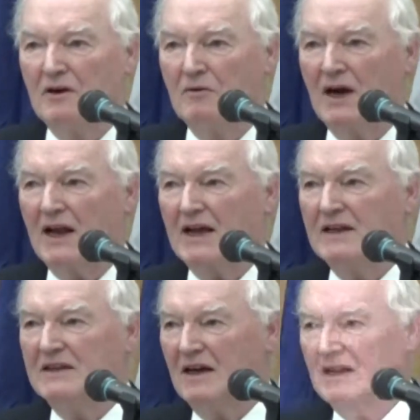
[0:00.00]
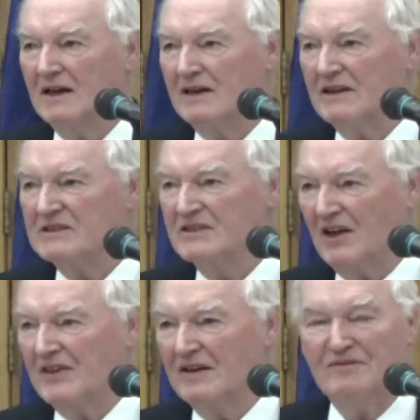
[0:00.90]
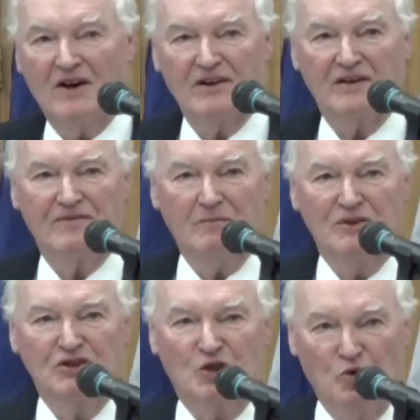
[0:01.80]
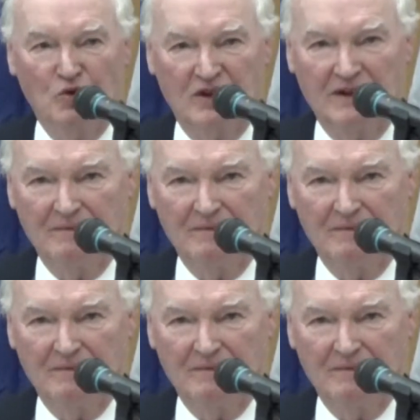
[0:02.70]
Well, I can tell you there's nothing further from the truth.